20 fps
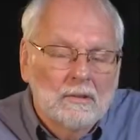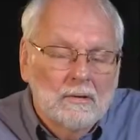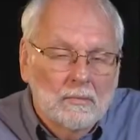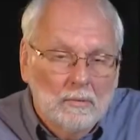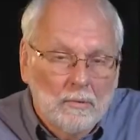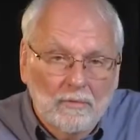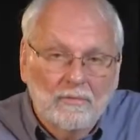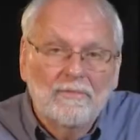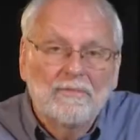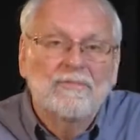
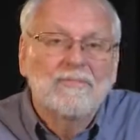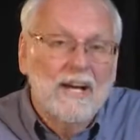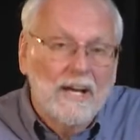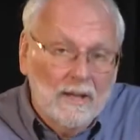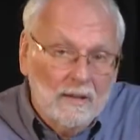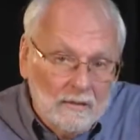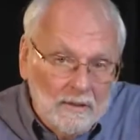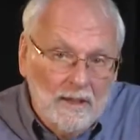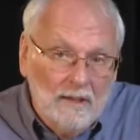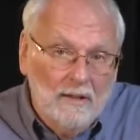We're
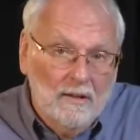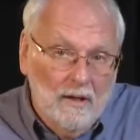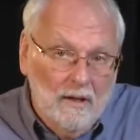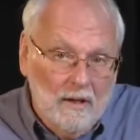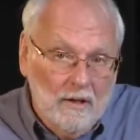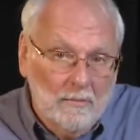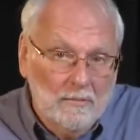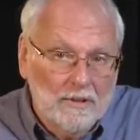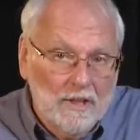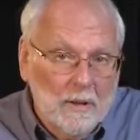very
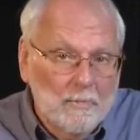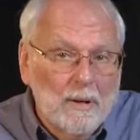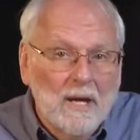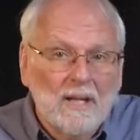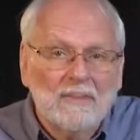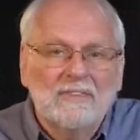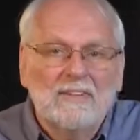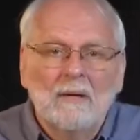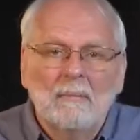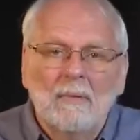alarmed
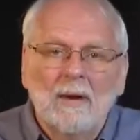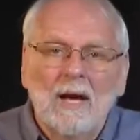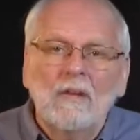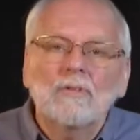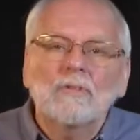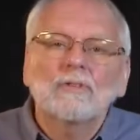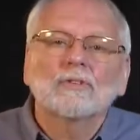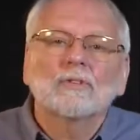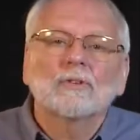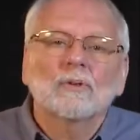about the
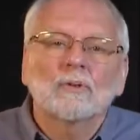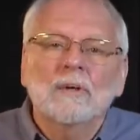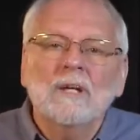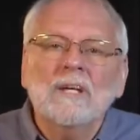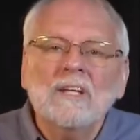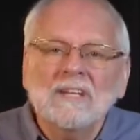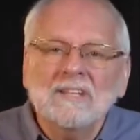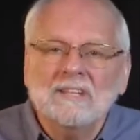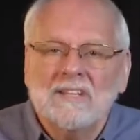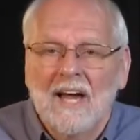amount of
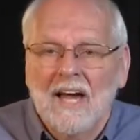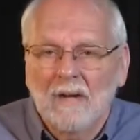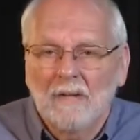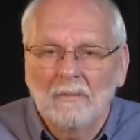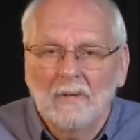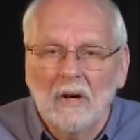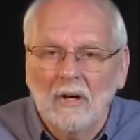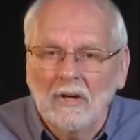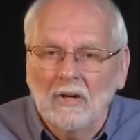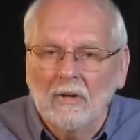screen
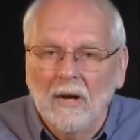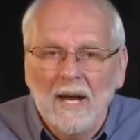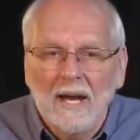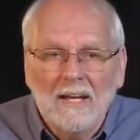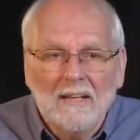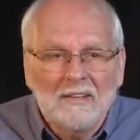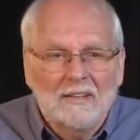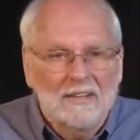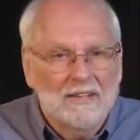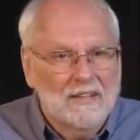time our
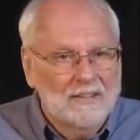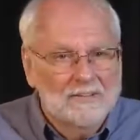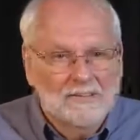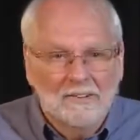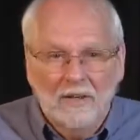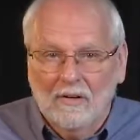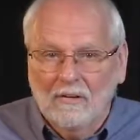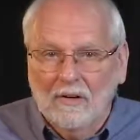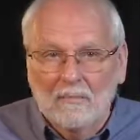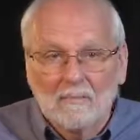
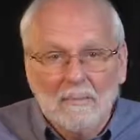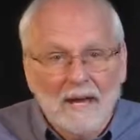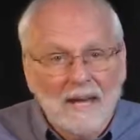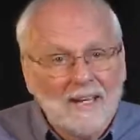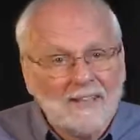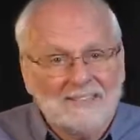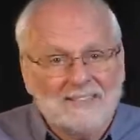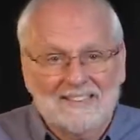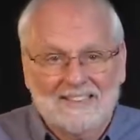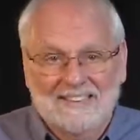grandkids are
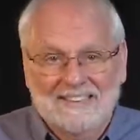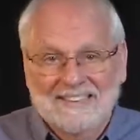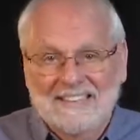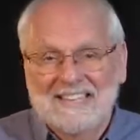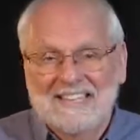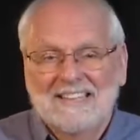amassing,